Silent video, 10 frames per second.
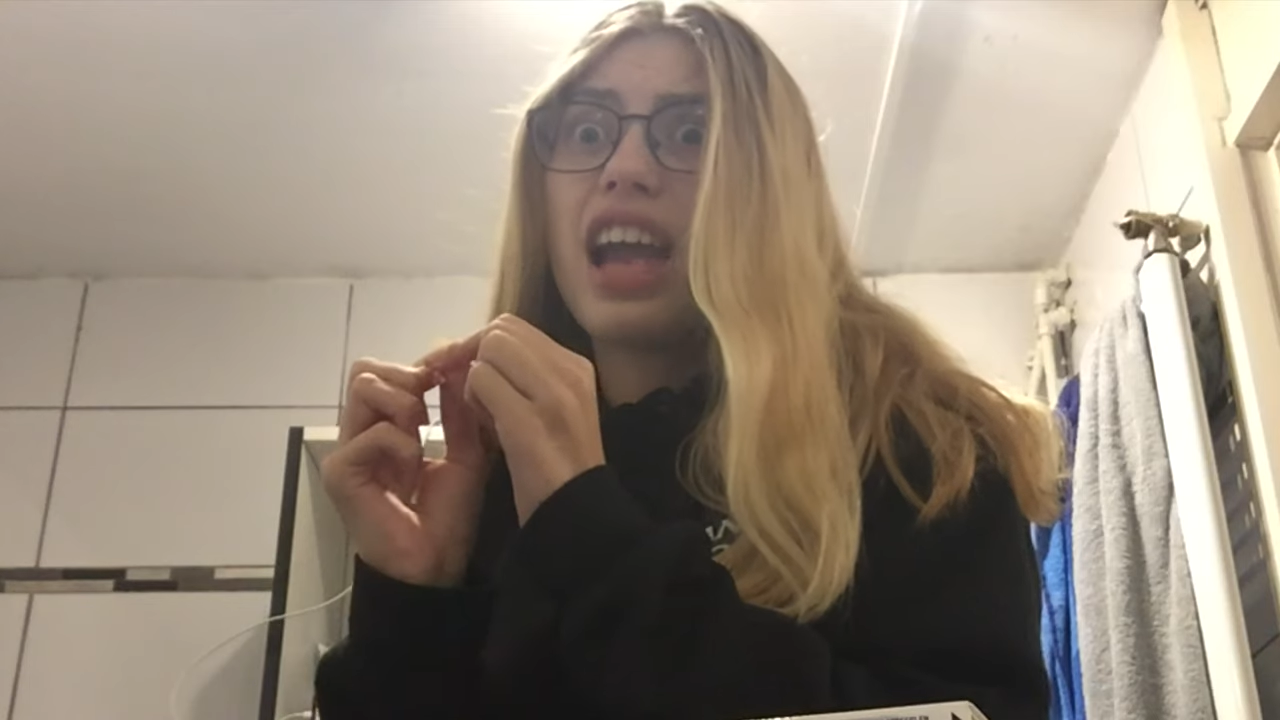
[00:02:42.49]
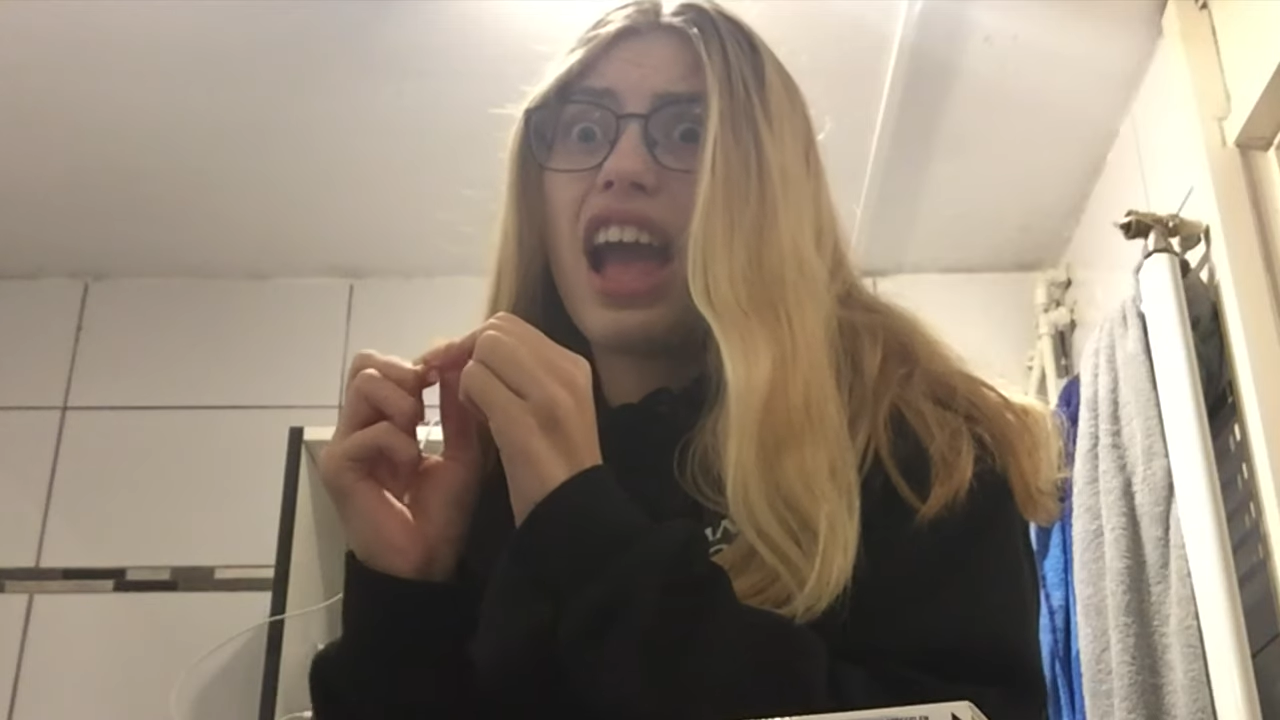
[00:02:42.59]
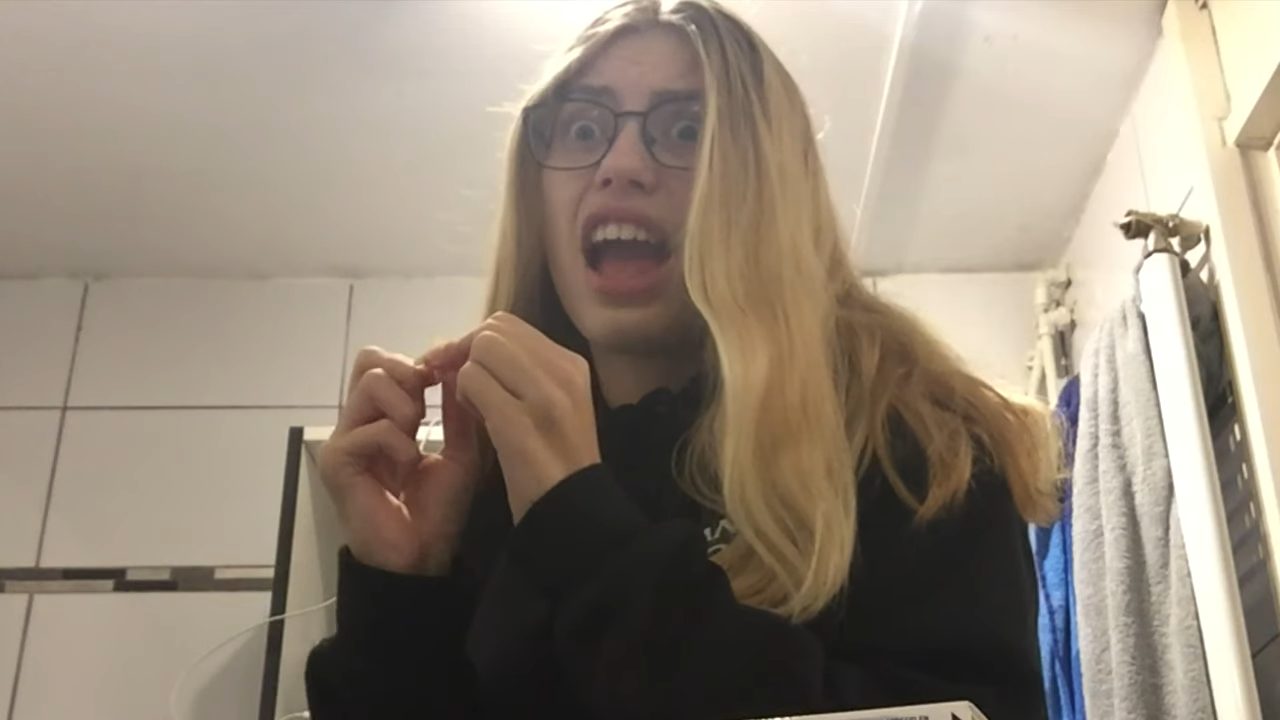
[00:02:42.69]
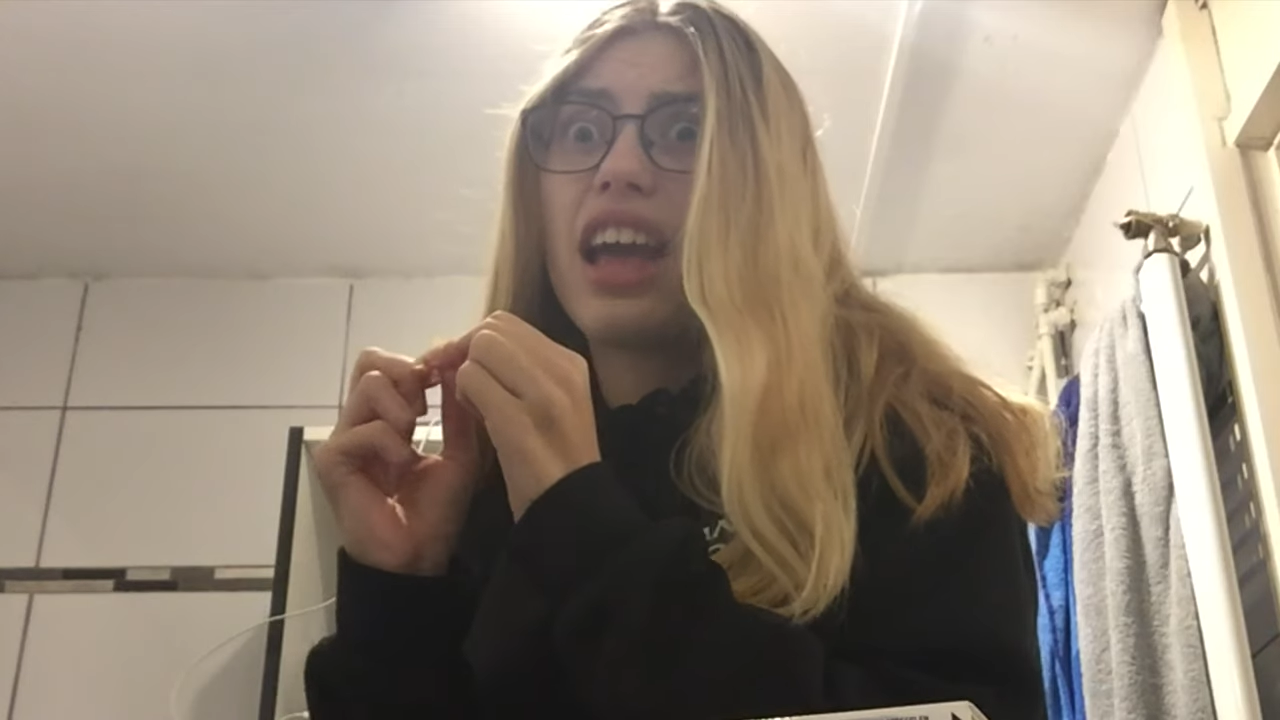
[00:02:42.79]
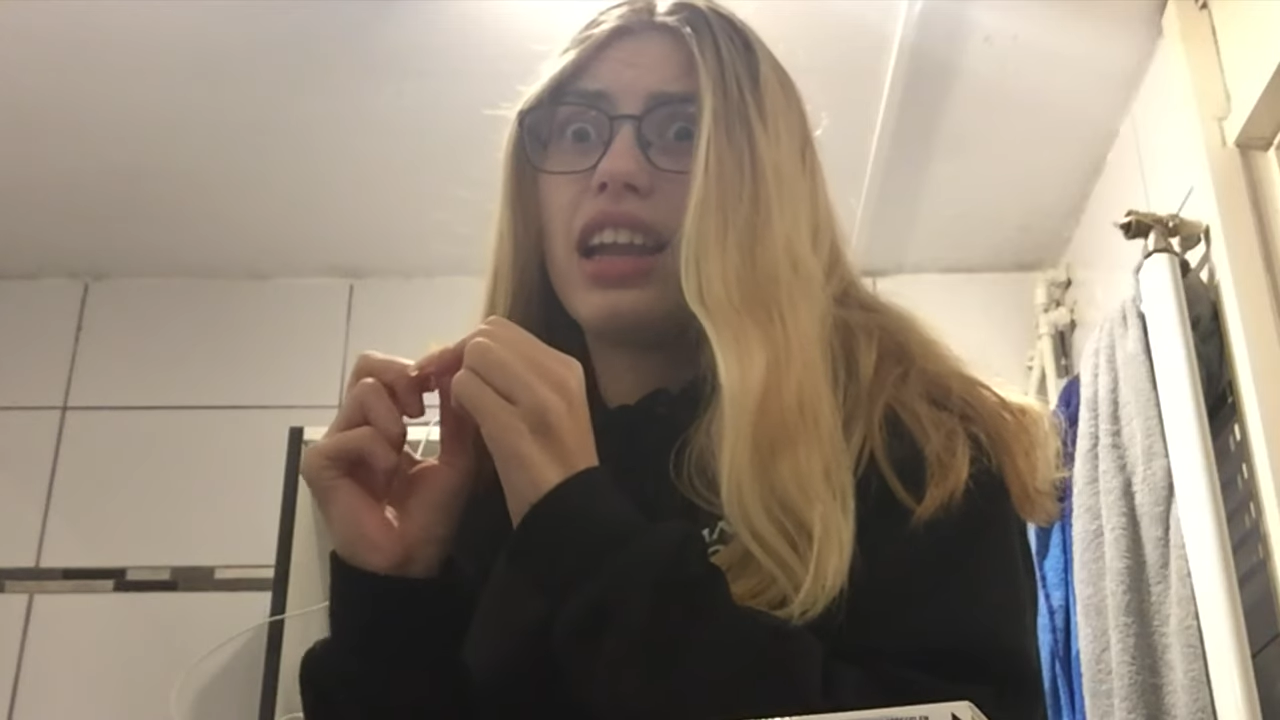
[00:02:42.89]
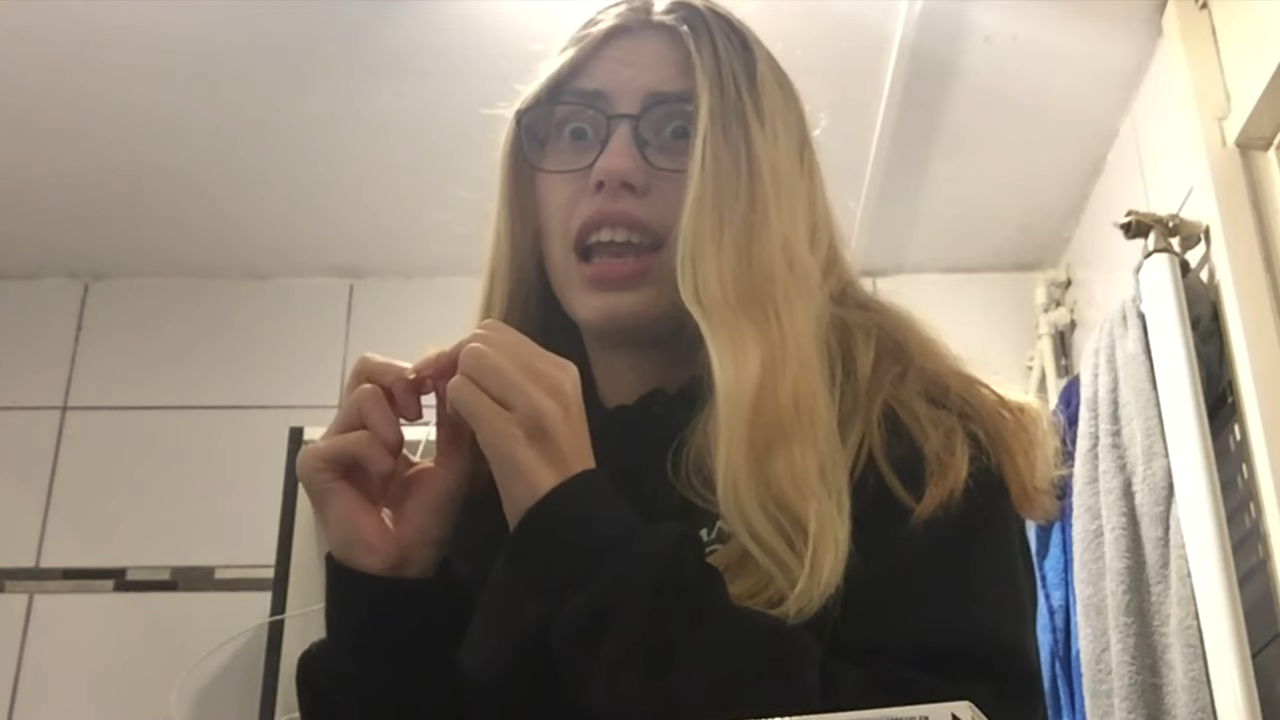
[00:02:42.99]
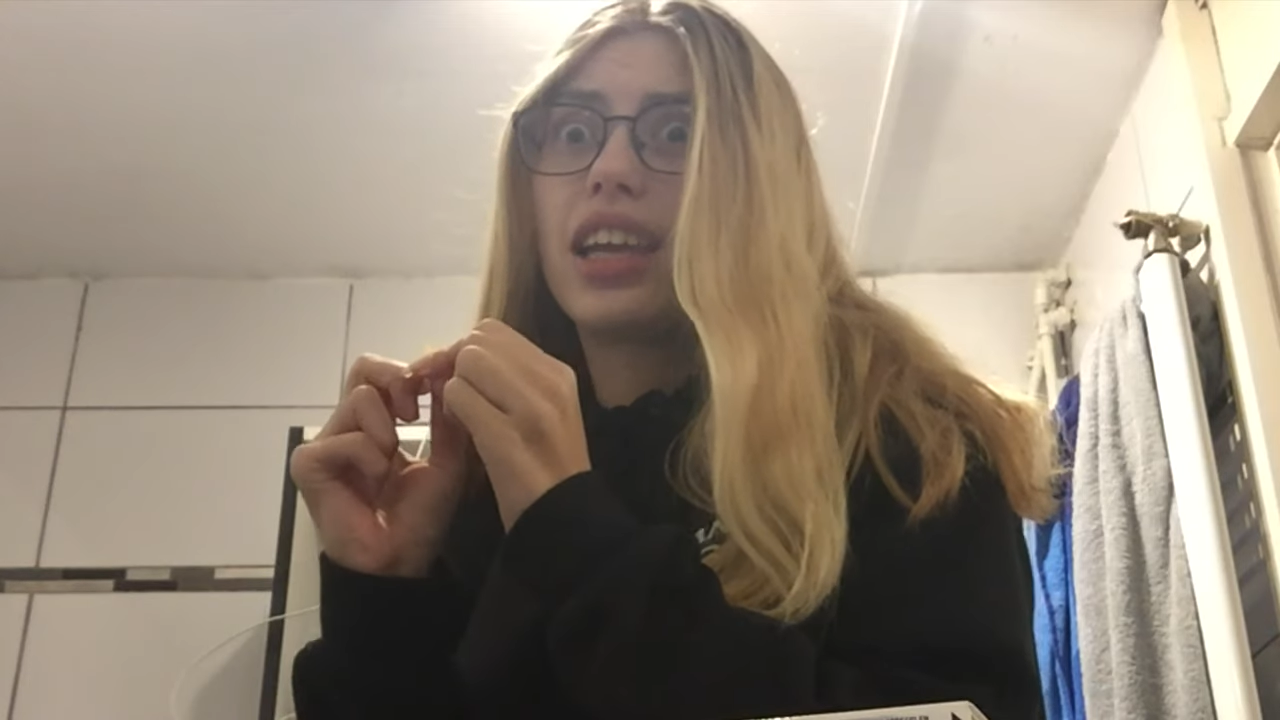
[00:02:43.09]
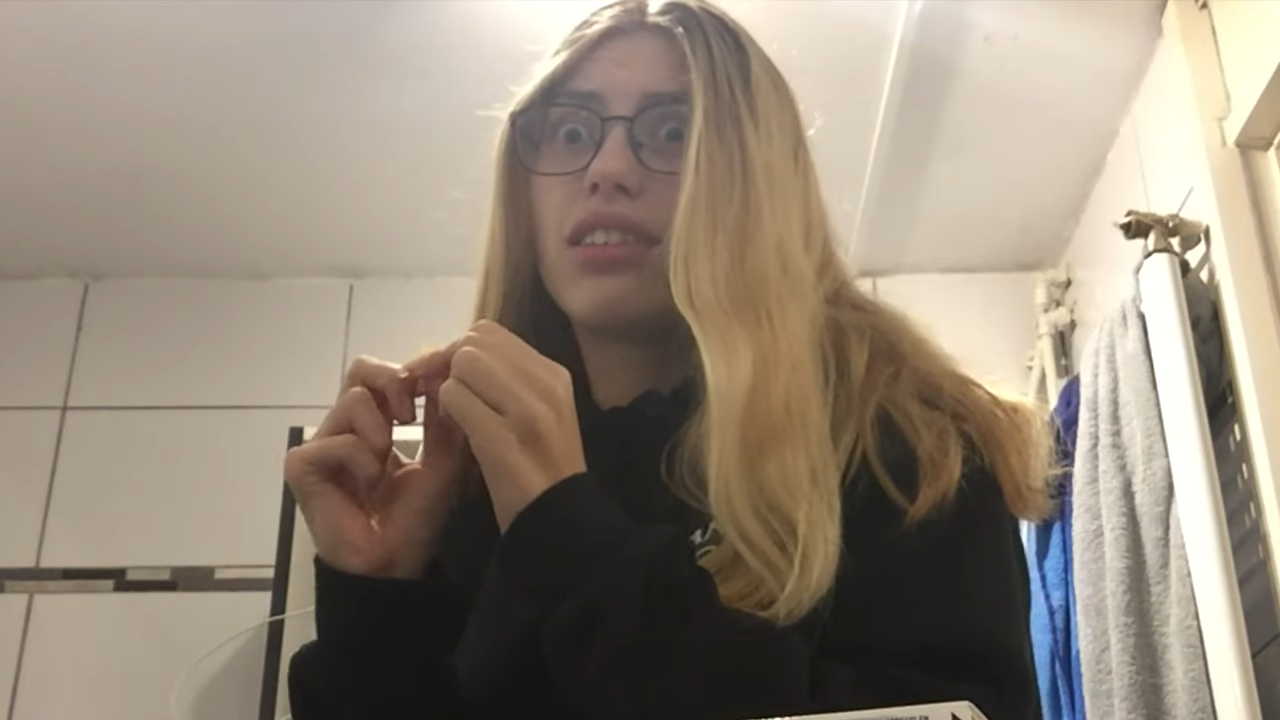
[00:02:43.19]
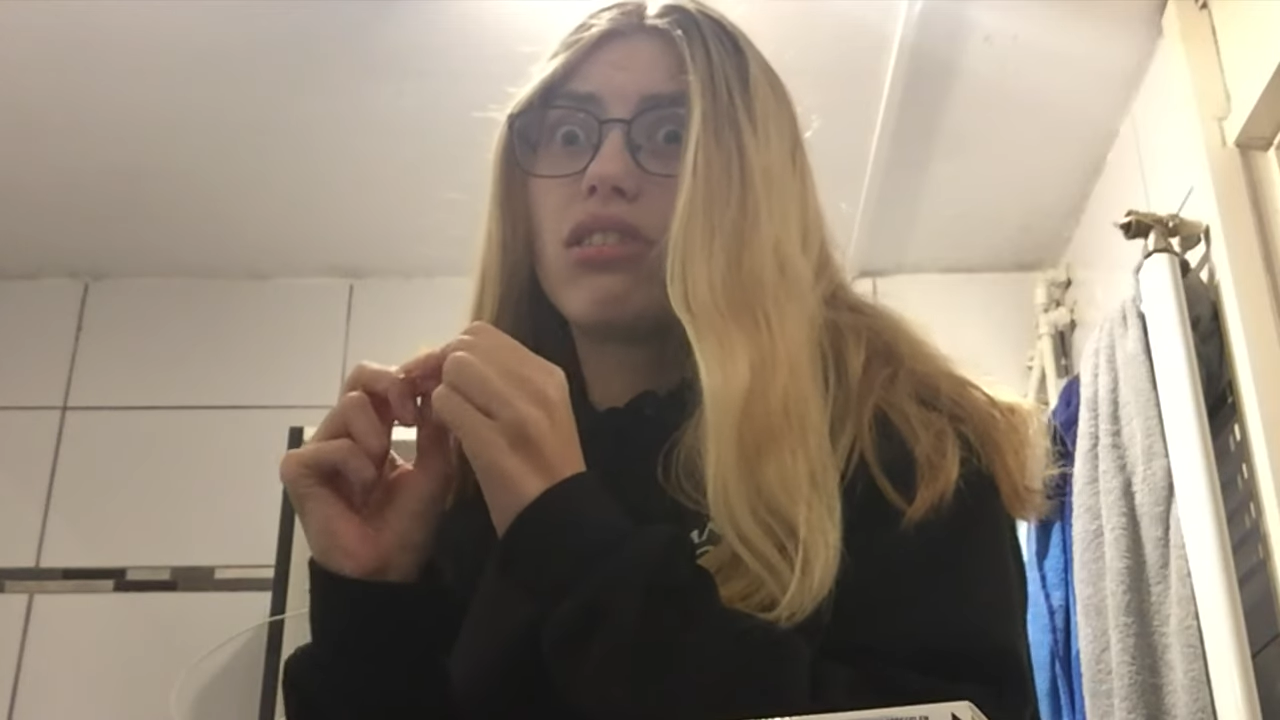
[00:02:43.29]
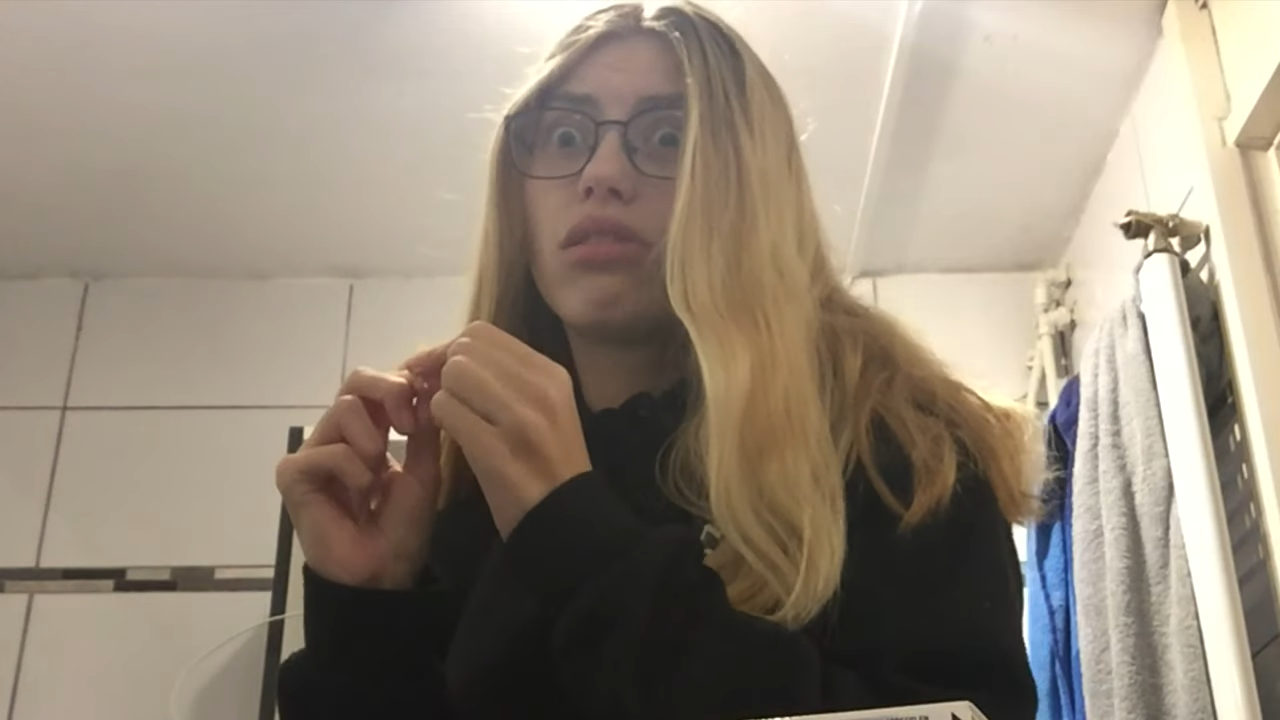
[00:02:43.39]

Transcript: had like